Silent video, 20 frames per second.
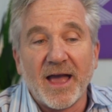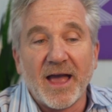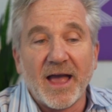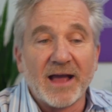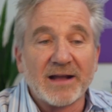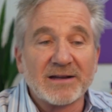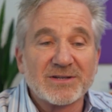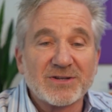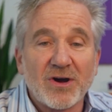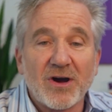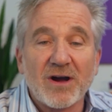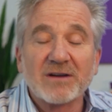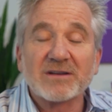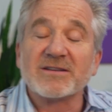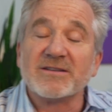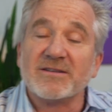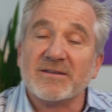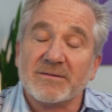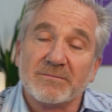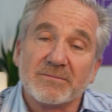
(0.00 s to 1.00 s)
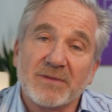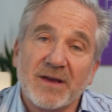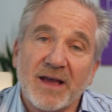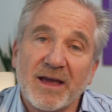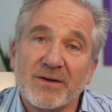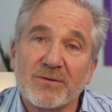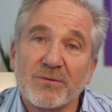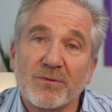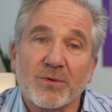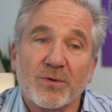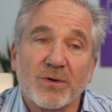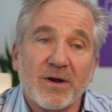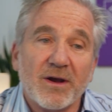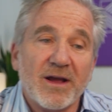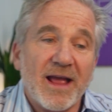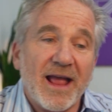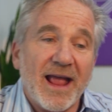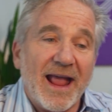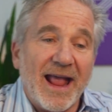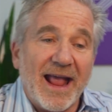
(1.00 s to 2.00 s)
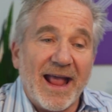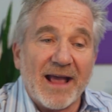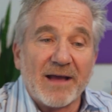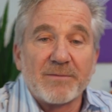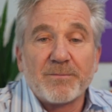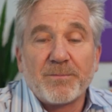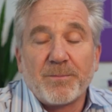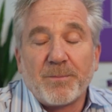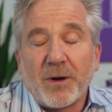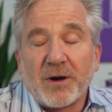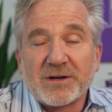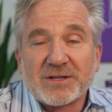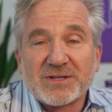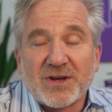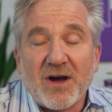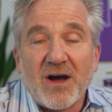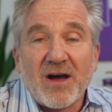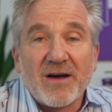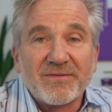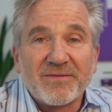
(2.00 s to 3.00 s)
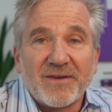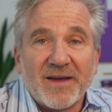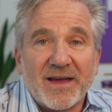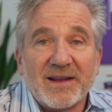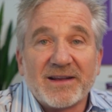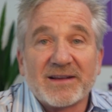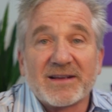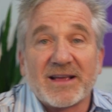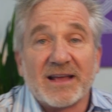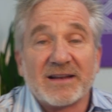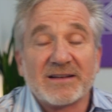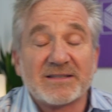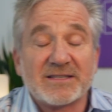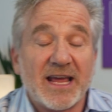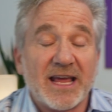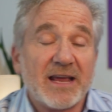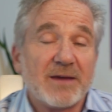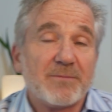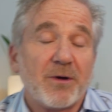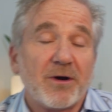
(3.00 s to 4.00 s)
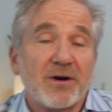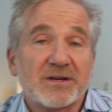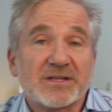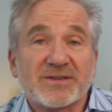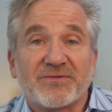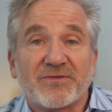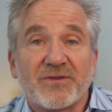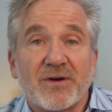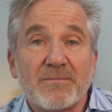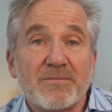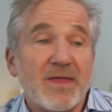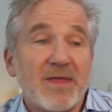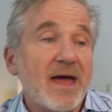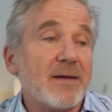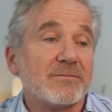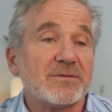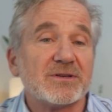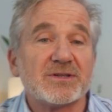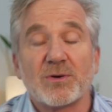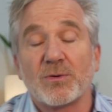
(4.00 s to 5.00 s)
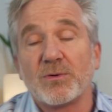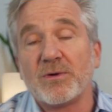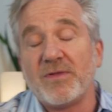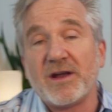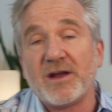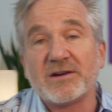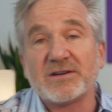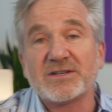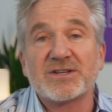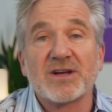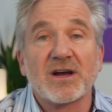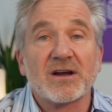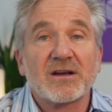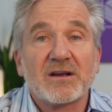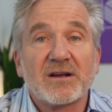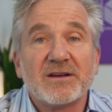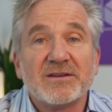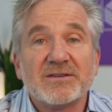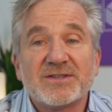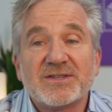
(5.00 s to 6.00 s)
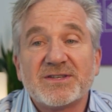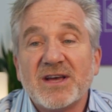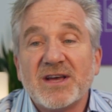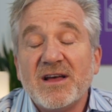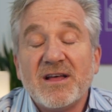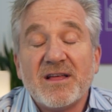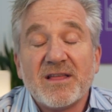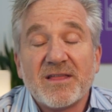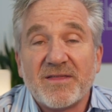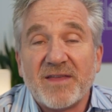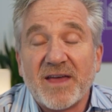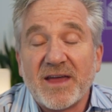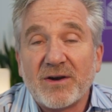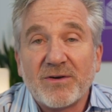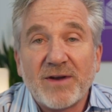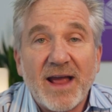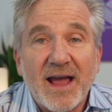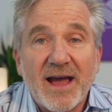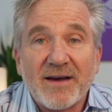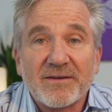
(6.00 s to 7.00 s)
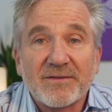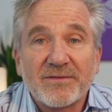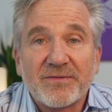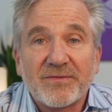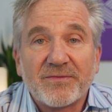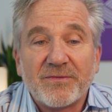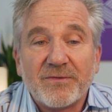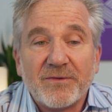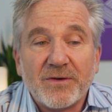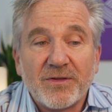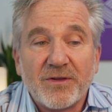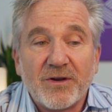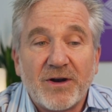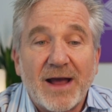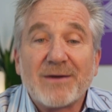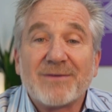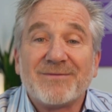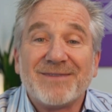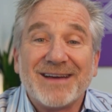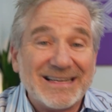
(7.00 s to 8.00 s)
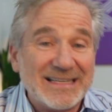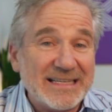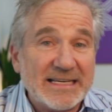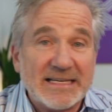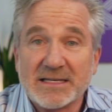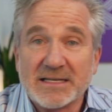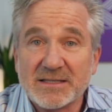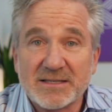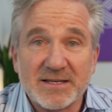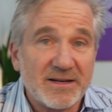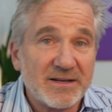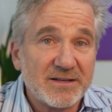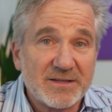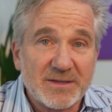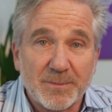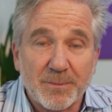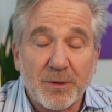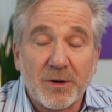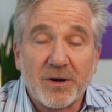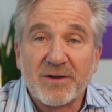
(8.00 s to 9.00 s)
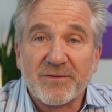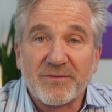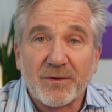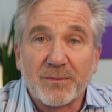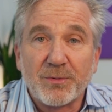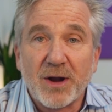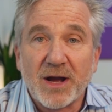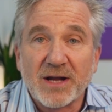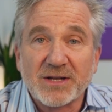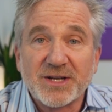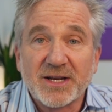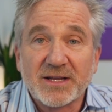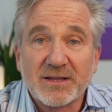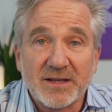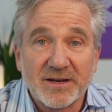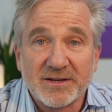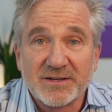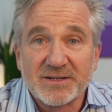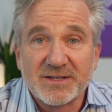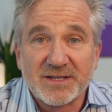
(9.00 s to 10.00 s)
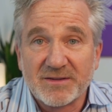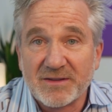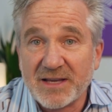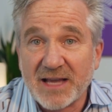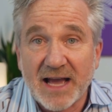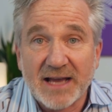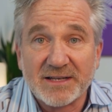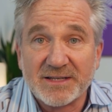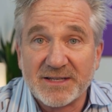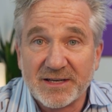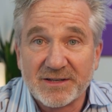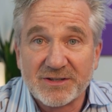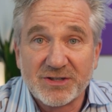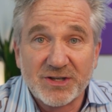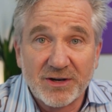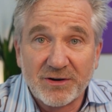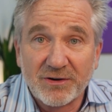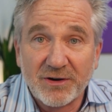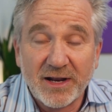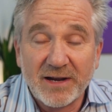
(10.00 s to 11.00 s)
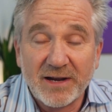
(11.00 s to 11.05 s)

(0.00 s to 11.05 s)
talk to them and hand parts off and take parts from them. So when they're stuck because they're out of ideas and it's a part of a project that is in the idea generating